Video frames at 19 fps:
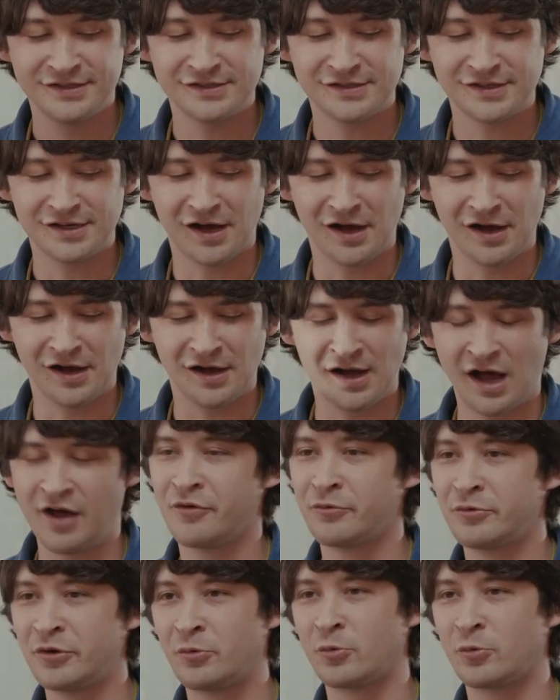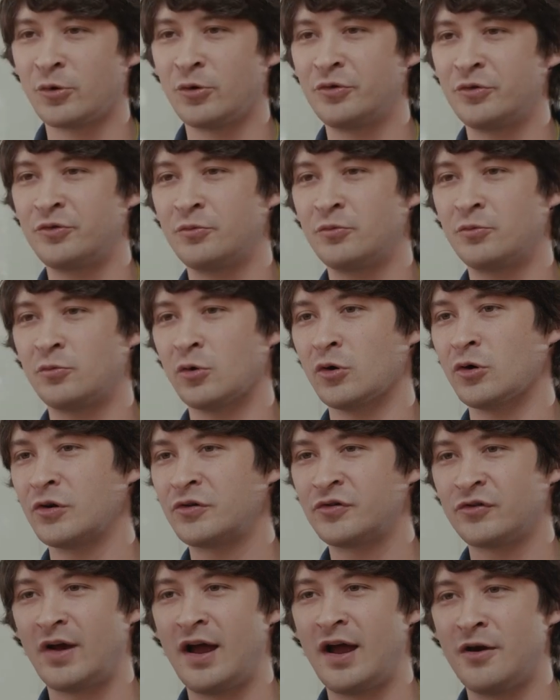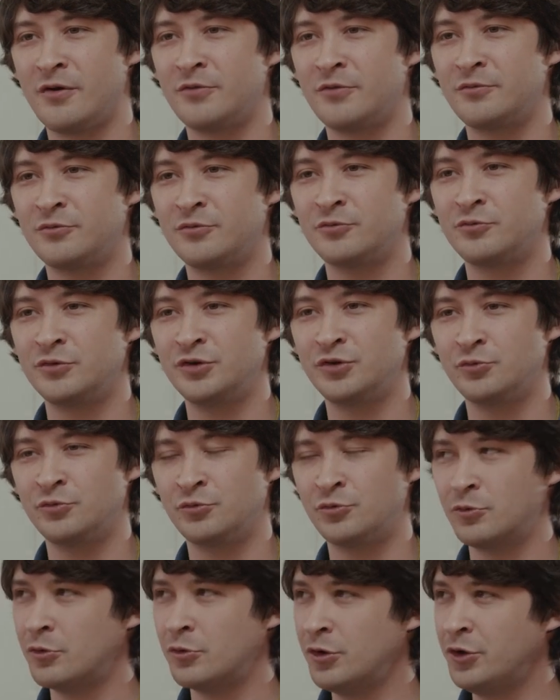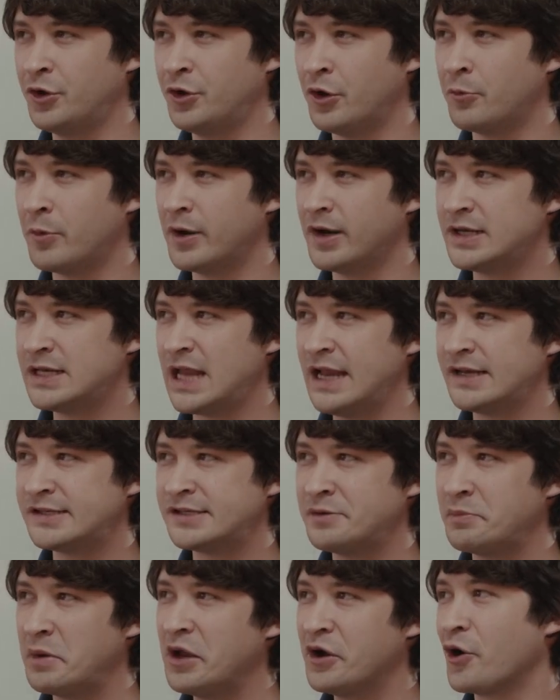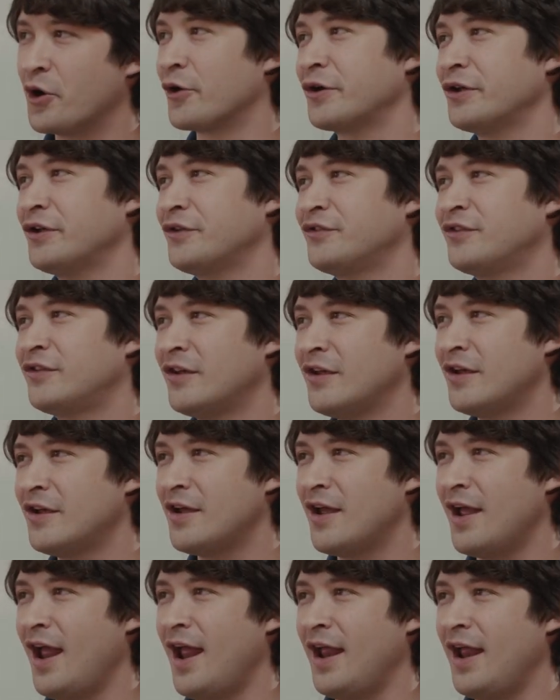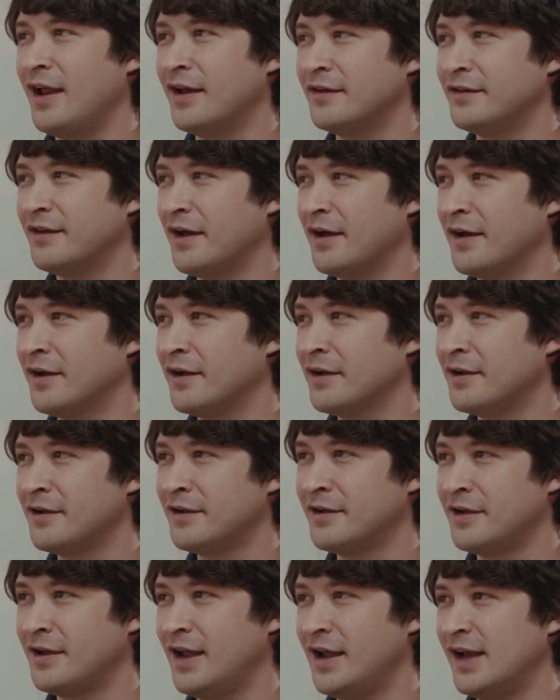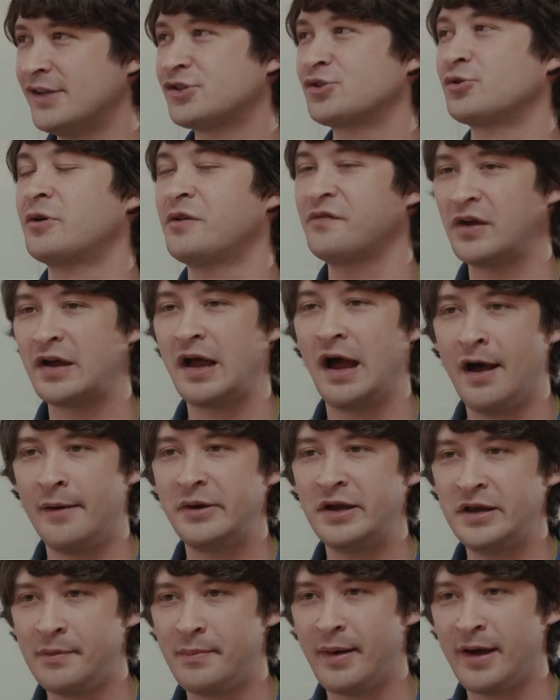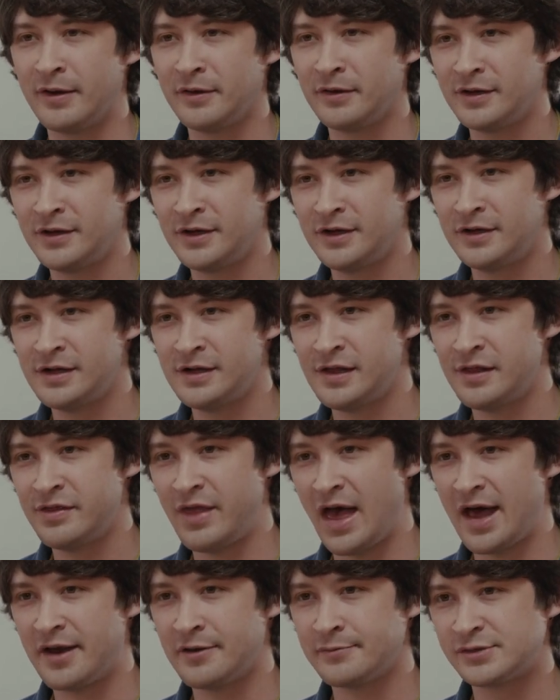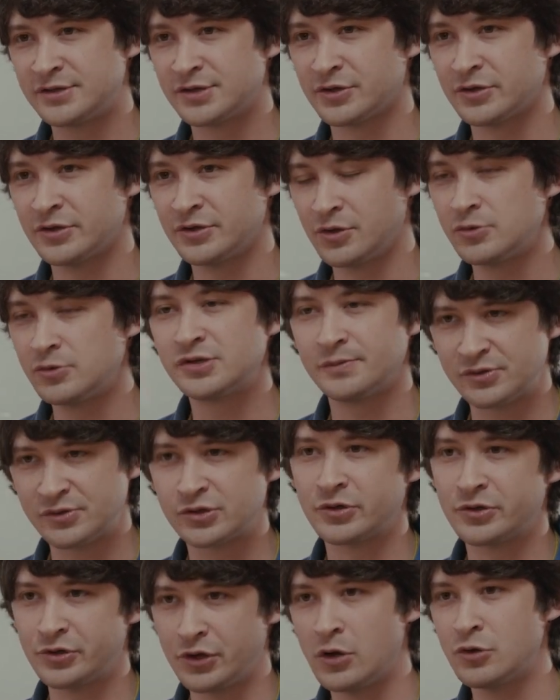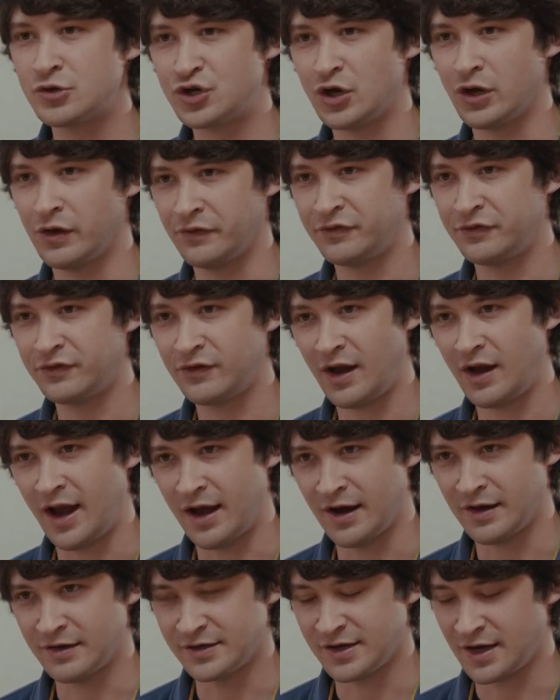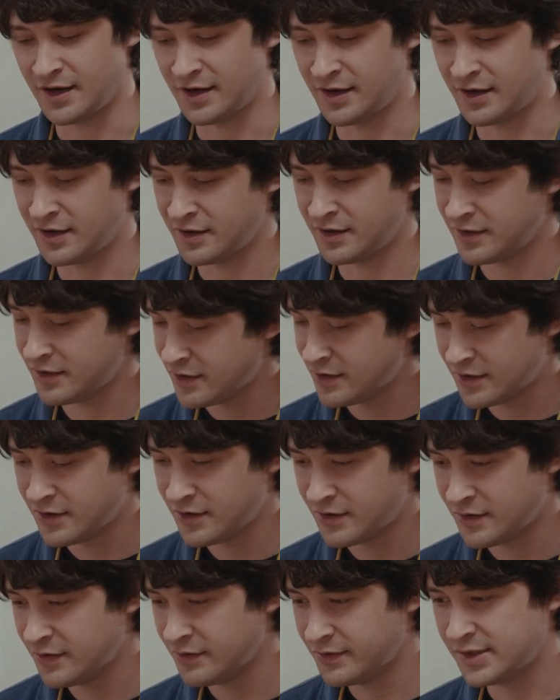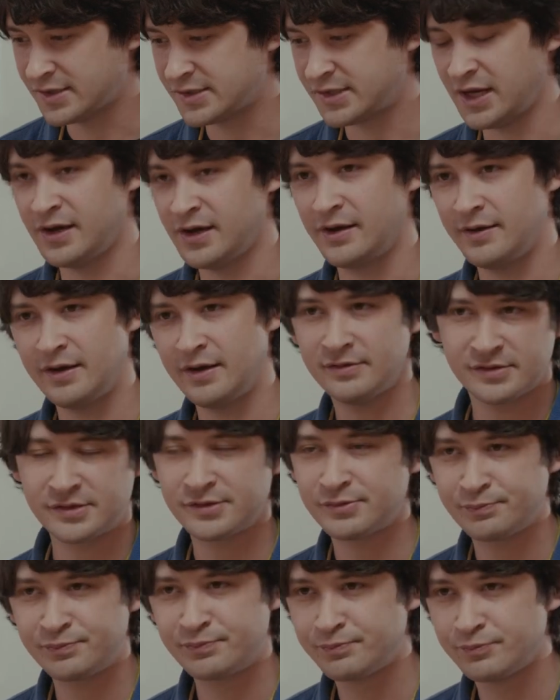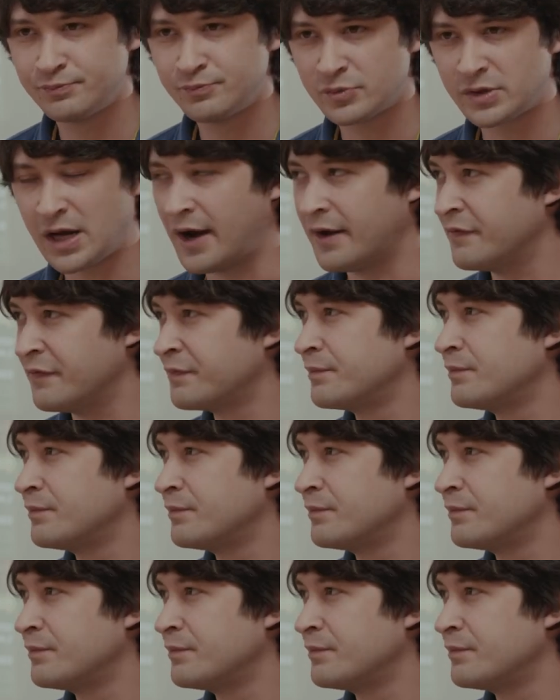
how the real world works or how, you know, what it takes to be an artist. And it's sort of a comedy about those absurd notions, and this kid is kind of